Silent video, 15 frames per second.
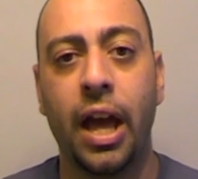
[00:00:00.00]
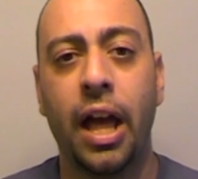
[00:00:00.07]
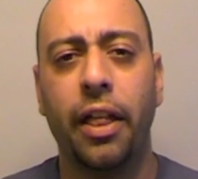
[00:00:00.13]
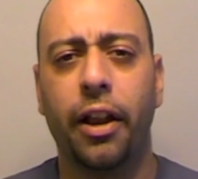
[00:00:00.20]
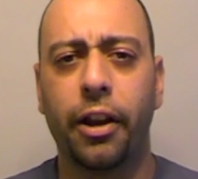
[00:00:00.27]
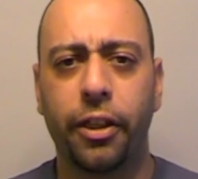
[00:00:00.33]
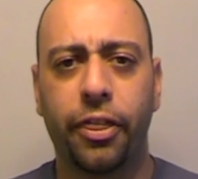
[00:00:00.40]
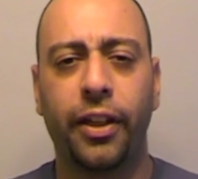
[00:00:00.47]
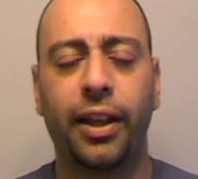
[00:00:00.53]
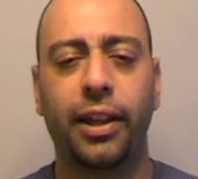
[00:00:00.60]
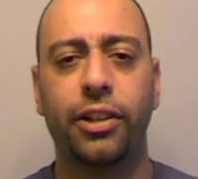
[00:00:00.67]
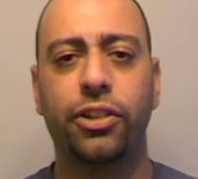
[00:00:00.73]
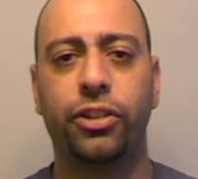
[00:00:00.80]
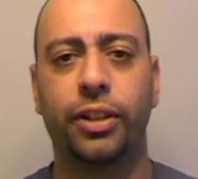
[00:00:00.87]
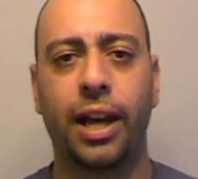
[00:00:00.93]
The other thing
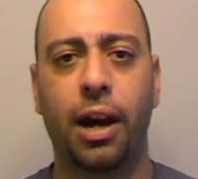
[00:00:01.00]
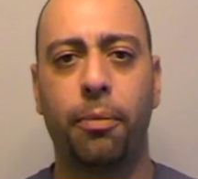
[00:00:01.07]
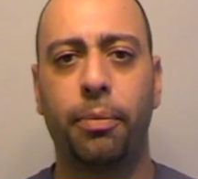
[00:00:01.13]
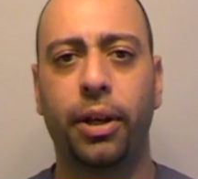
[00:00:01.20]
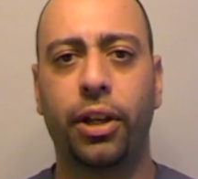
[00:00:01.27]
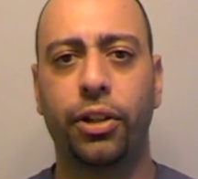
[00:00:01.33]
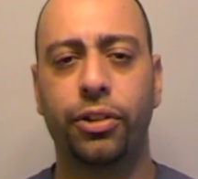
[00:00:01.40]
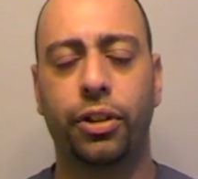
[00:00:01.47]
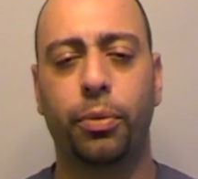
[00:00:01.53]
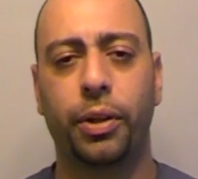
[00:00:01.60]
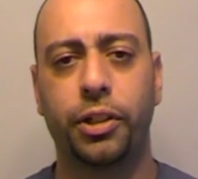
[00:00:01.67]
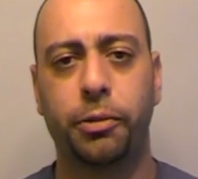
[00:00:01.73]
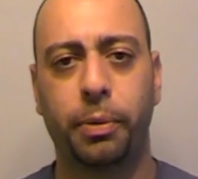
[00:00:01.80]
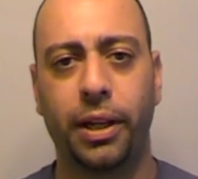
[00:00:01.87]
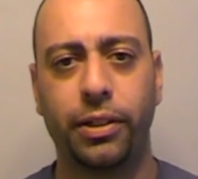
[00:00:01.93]
is now, because of the way
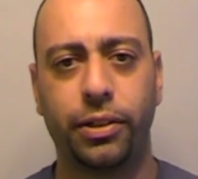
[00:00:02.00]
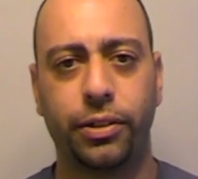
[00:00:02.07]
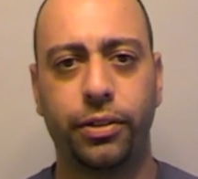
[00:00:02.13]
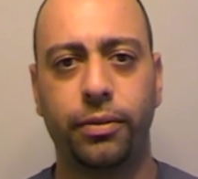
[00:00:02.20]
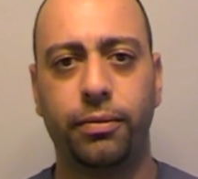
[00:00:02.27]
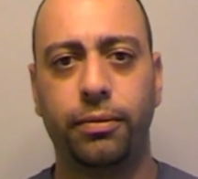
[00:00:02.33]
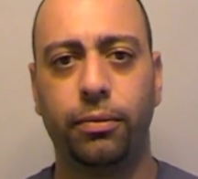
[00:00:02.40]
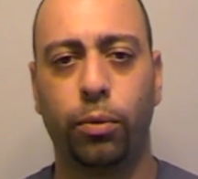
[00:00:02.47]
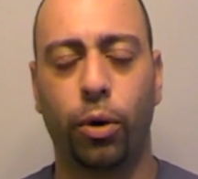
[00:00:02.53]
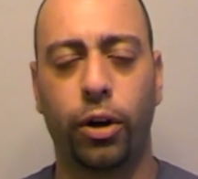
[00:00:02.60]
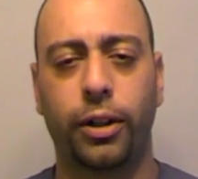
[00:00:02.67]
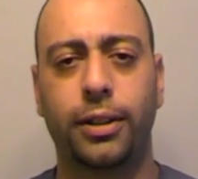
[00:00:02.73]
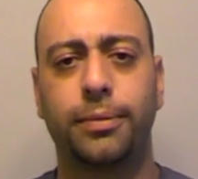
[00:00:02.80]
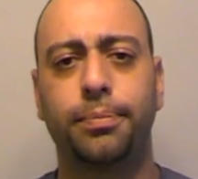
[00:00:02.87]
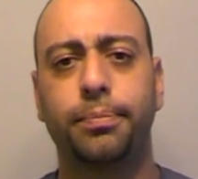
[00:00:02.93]
spaces
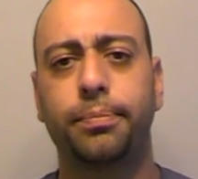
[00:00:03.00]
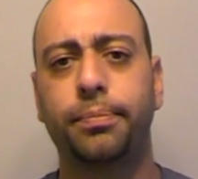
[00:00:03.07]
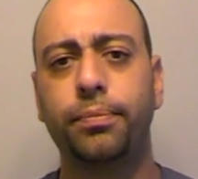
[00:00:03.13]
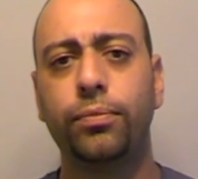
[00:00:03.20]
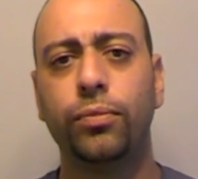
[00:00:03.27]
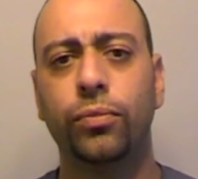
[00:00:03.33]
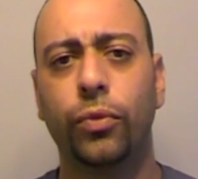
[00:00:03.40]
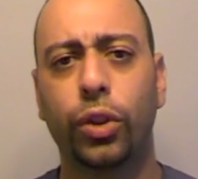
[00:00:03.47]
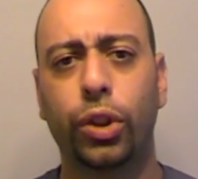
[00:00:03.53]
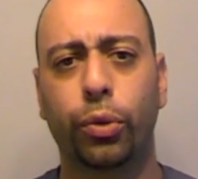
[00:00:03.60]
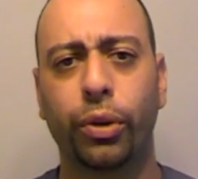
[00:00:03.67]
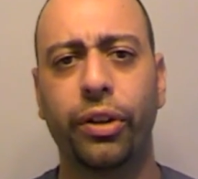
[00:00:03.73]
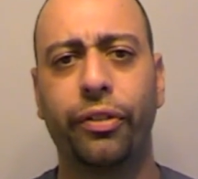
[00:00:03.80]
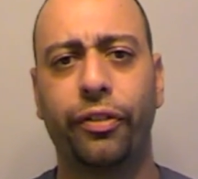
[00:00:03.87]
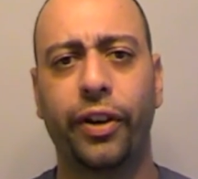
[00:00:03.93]
work,
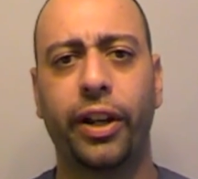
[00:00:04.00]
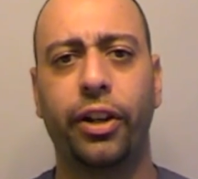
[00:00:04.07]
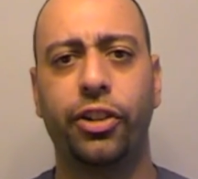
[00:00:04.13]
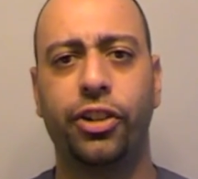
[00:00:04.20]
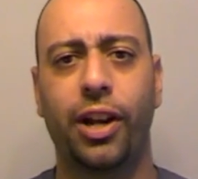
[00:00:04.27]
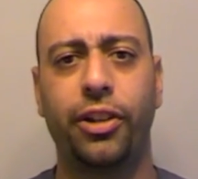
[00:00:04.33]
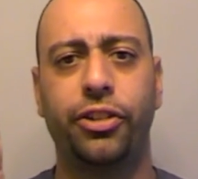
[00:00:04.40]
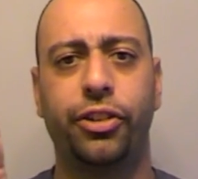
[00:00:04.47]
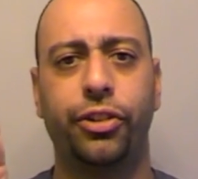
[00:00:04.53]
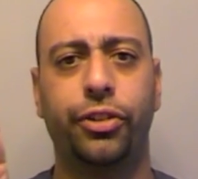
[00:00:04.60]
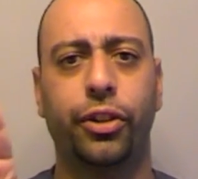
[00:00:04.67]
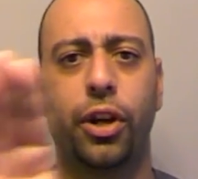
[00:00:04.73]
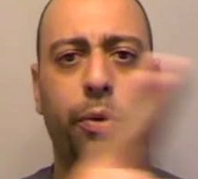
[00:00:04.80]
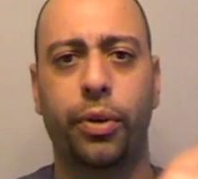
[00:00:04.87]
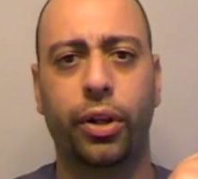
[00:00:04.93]
3 finger gestures are
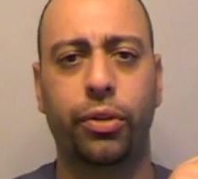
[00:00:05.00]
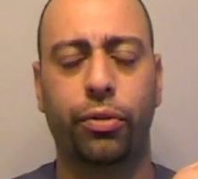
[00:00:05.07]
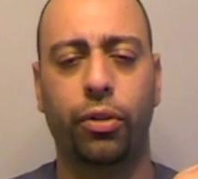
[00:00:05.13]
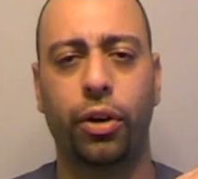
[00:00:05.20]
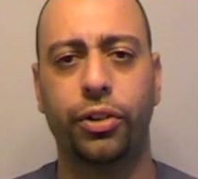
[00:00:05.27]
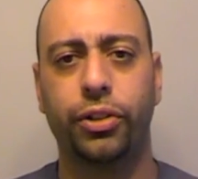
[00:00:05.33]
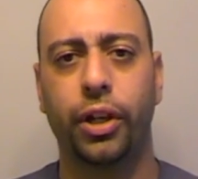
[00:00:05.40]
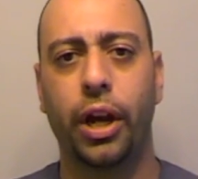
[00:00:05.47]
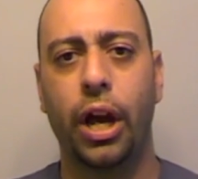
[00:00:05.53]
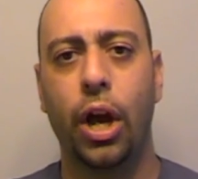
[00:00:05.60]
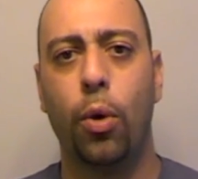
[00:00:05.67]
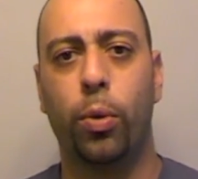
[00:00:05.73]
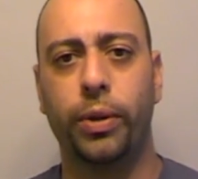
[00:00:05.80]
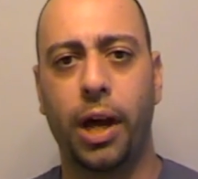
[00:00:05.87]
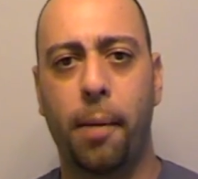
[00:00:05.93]
going across
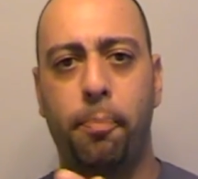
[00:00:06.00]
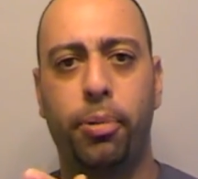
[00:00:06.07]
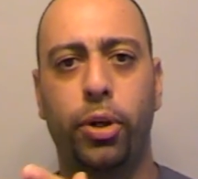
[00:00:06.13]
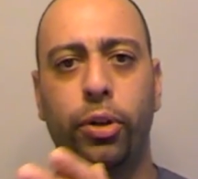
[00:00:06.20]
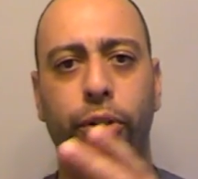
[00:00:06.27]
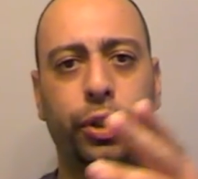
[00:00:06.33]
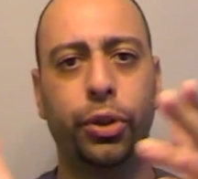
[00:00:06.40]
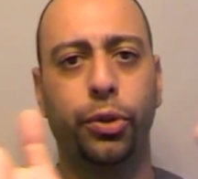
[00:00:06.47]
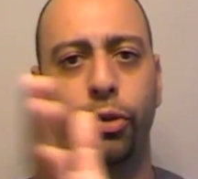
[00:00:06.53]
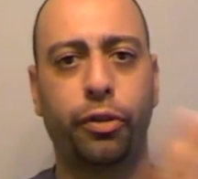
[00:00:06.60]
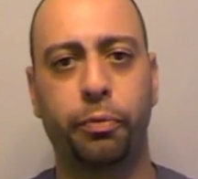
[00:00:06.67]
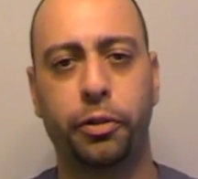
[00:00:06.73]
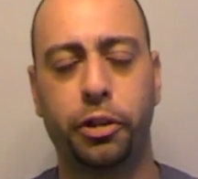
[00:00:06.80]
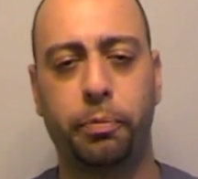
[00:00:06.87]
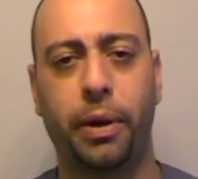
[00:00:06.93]
will now pull you
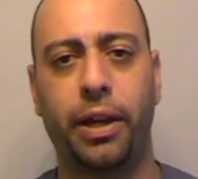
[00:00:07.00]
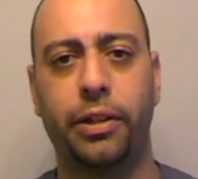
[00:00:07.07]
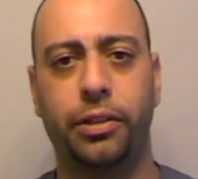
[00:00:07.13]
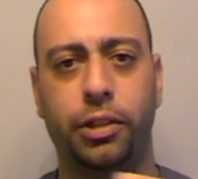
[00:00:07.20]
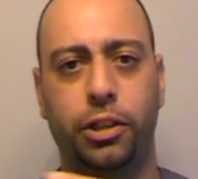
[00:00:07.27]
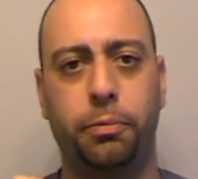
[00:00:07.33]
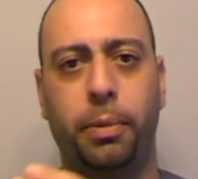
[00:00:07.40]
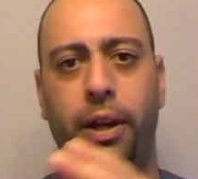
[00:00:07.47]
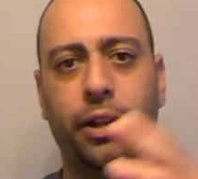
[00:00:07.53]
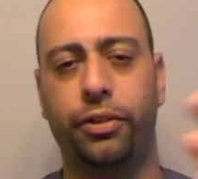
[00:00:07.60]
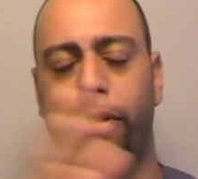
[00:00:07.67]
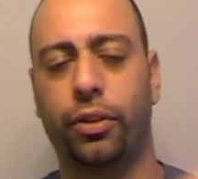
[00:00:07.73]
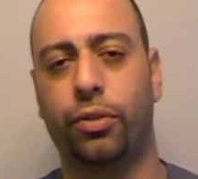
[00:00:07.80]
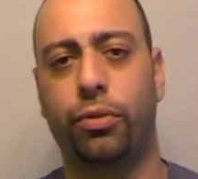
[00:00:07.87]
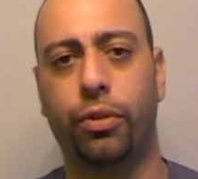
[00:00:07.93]
from space to space
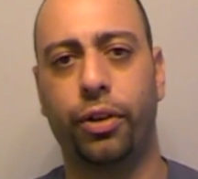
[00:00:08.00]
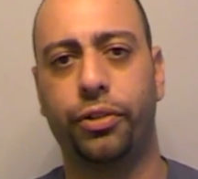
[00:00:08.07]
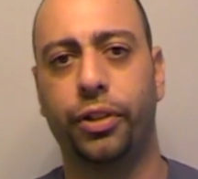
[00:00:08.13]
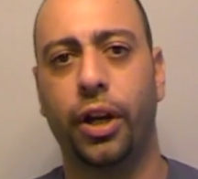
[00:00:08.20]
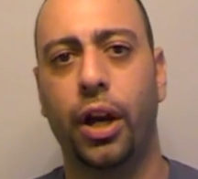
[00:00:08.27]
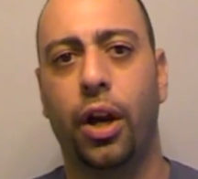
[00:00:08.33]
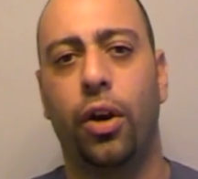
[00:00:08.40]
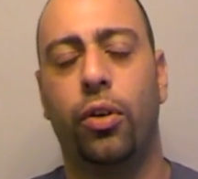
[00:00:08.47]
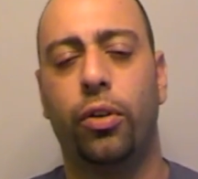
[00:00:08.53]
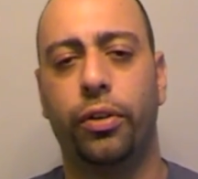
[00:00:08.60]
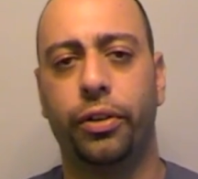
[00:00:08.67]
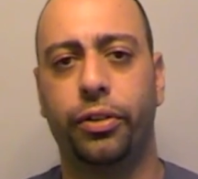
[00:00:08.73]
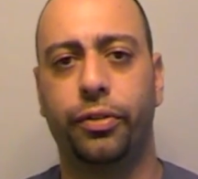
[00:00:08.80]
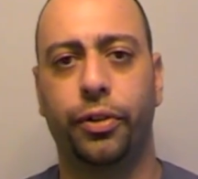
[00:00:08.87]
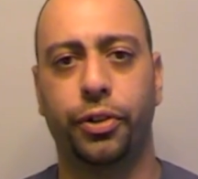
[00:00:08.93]
across all
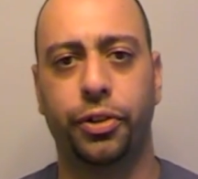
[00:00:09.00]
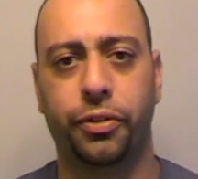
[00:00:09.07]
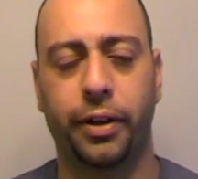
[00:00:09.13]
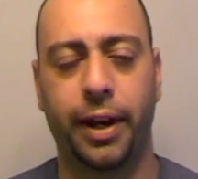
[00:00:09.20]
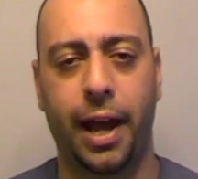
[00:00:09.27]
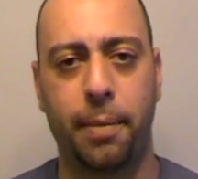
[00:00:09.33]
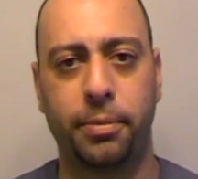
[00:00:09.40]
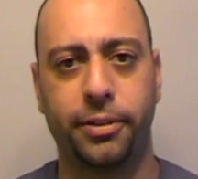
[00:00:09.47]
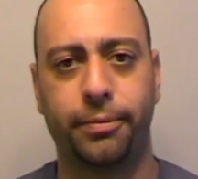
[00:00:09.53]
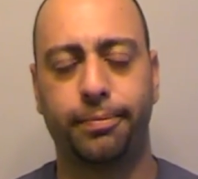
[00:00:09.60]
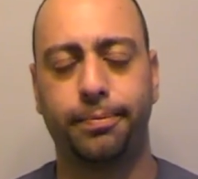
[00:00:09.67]
these full screen apps.